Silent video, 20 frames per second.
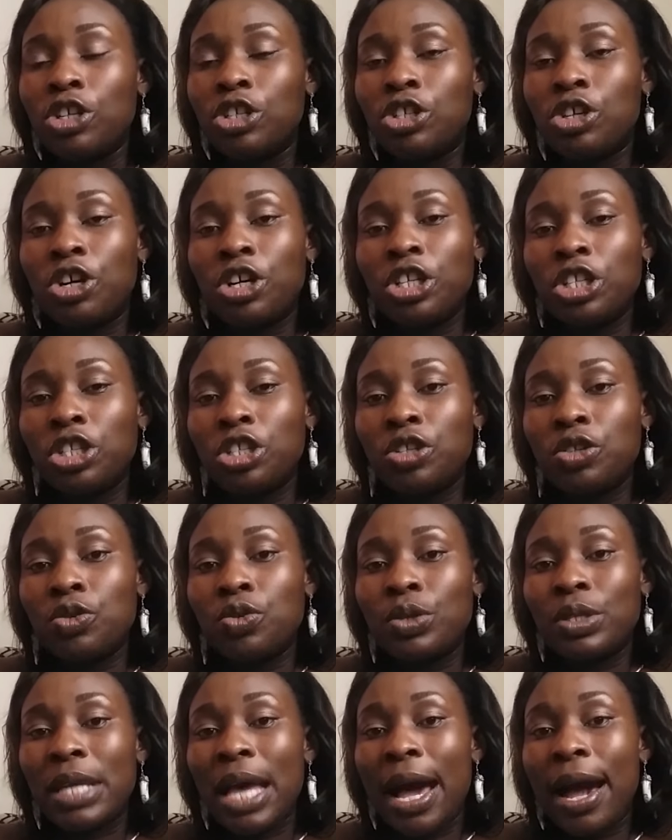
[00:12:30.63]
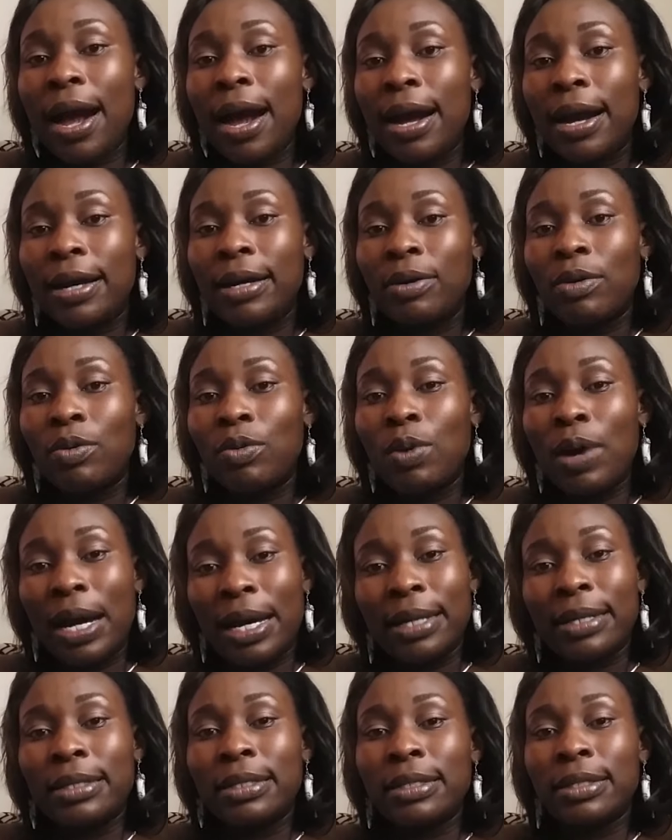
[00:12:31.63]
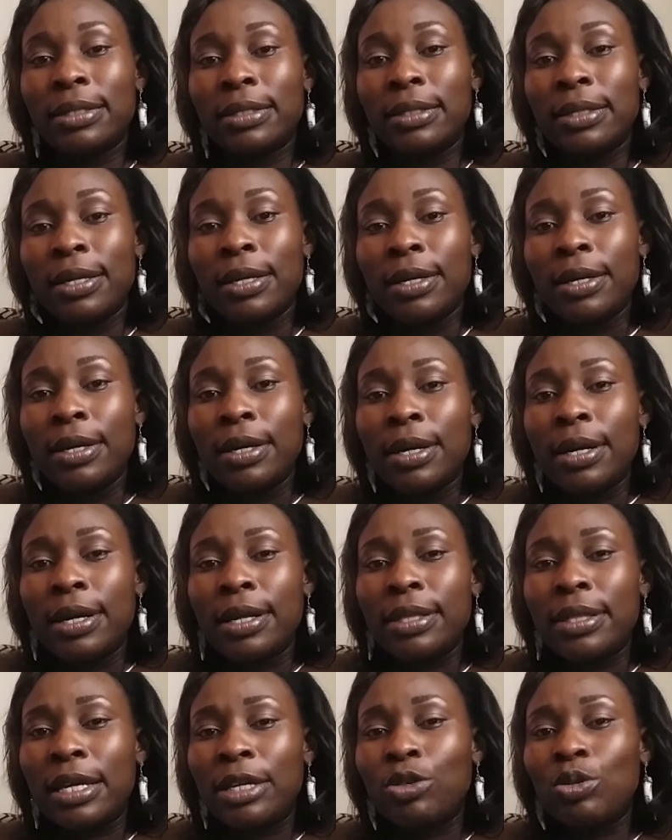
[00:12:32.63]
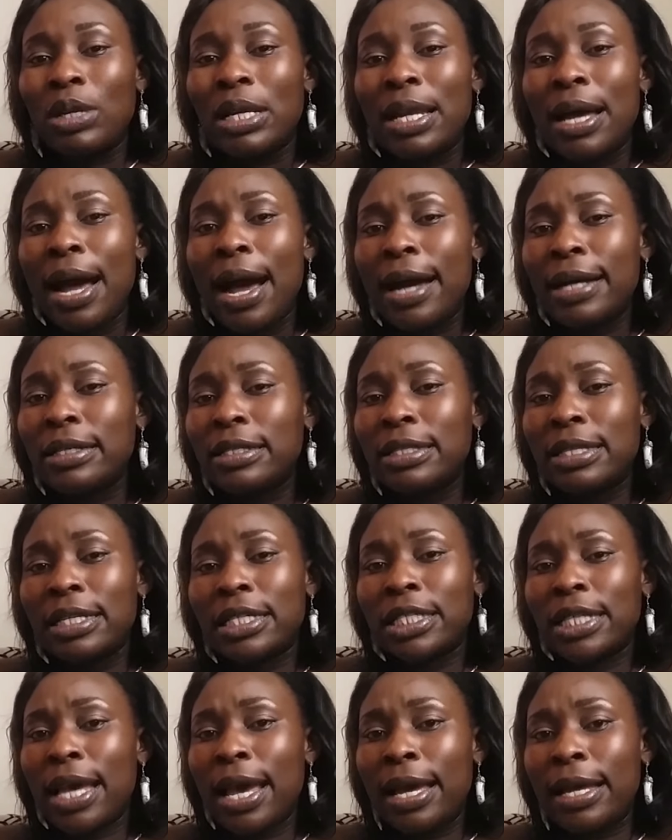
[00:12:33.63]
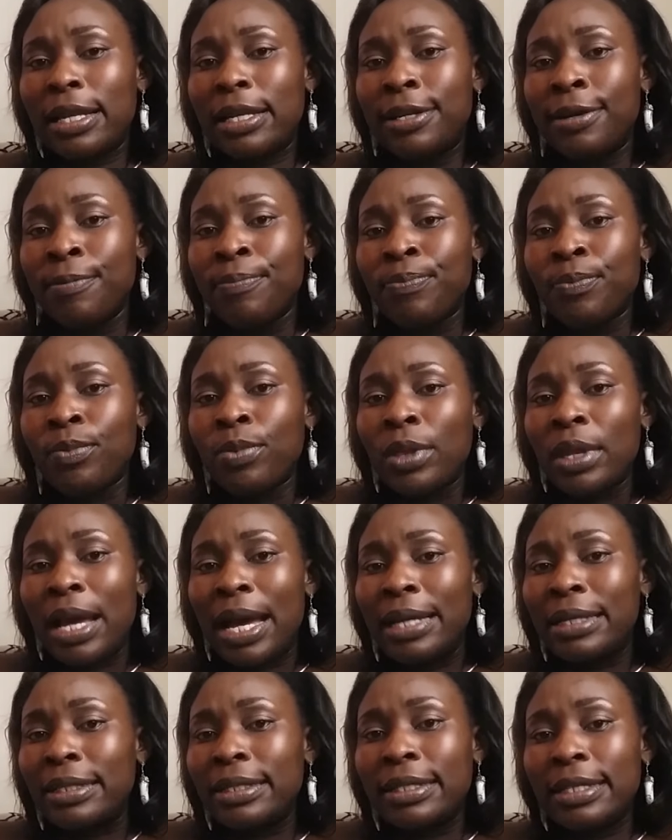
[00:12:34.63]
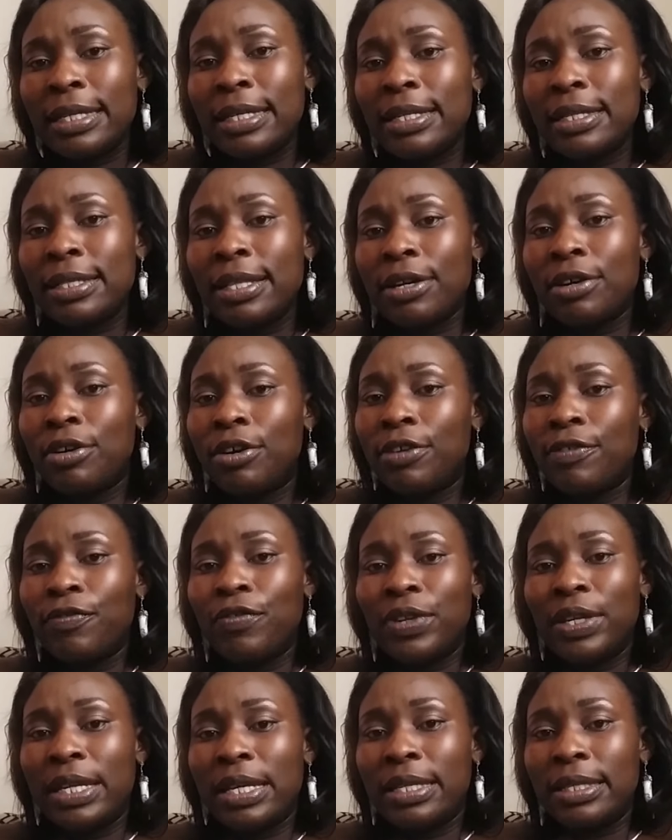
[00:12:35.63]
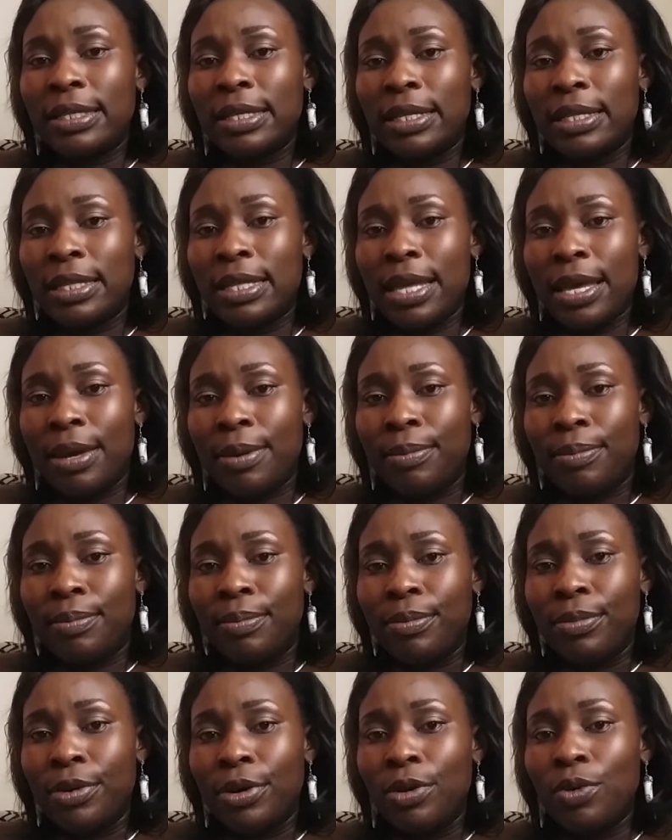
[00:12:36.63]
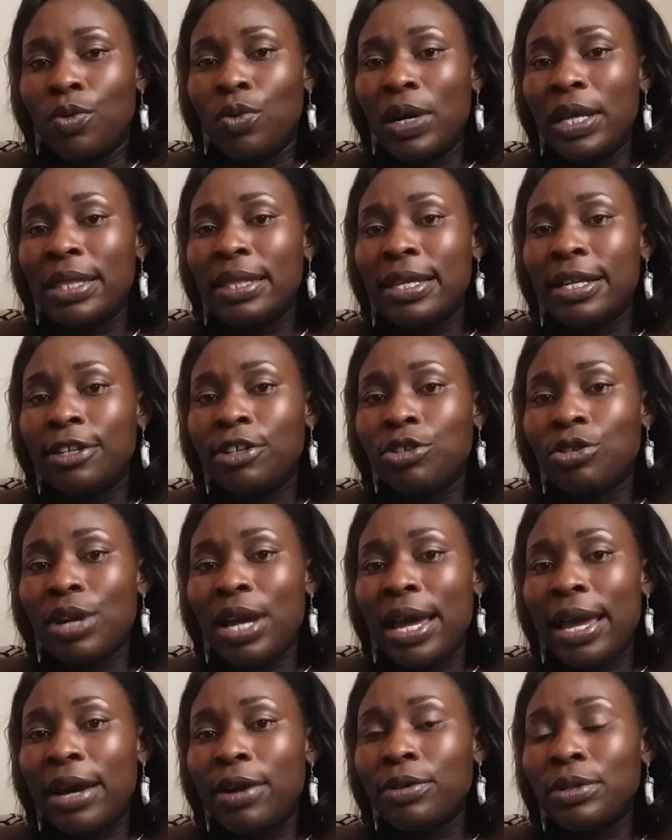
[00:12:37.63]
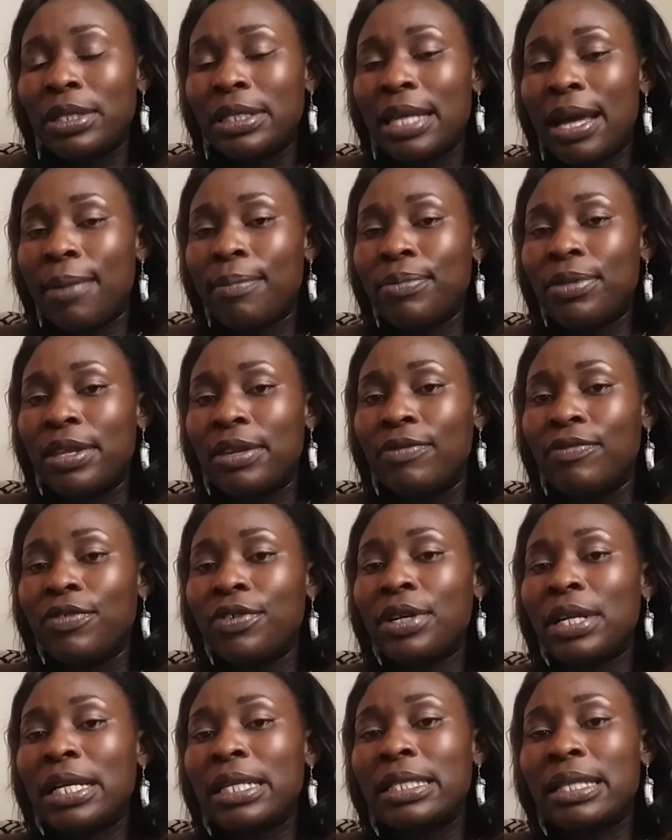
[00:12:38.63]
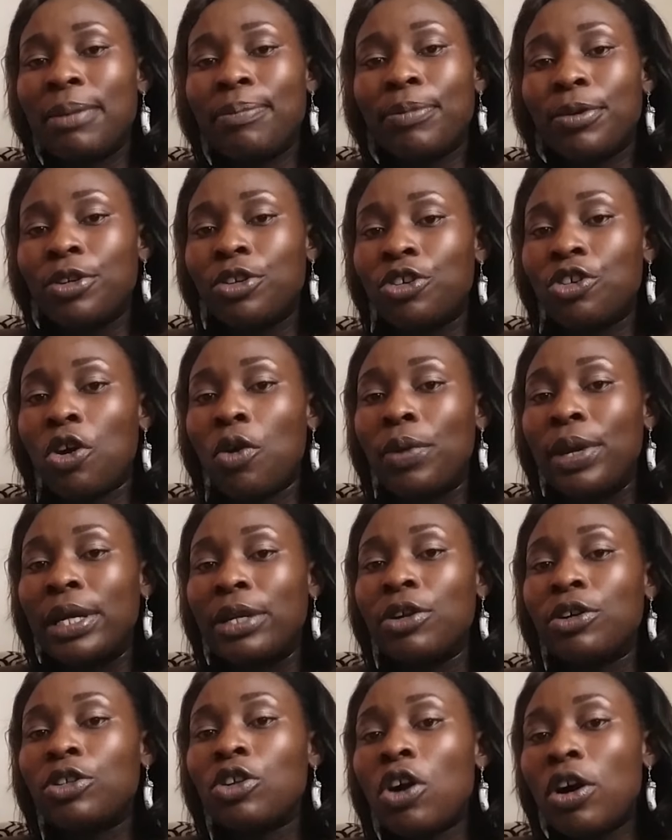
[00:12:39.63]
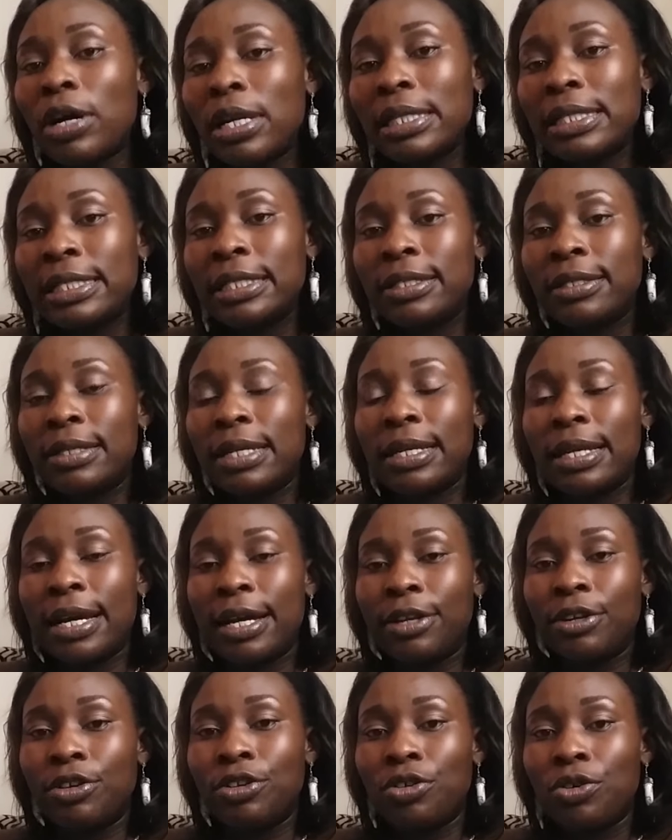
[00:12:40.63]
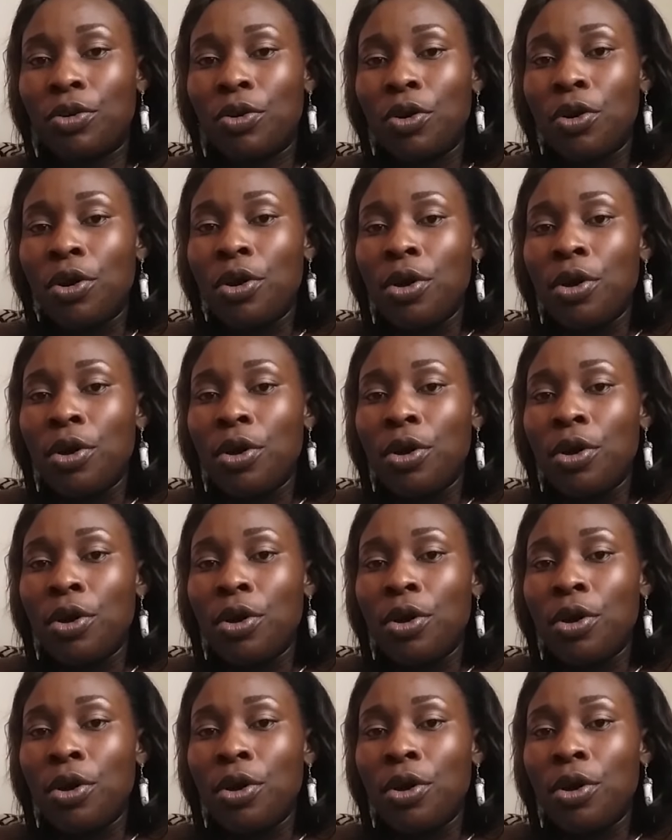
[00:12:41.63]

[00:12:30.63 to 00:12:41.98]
Don't use words that will hurt the child and kill the confidence in them. When they try out something, for example, drawing, not all children can draw.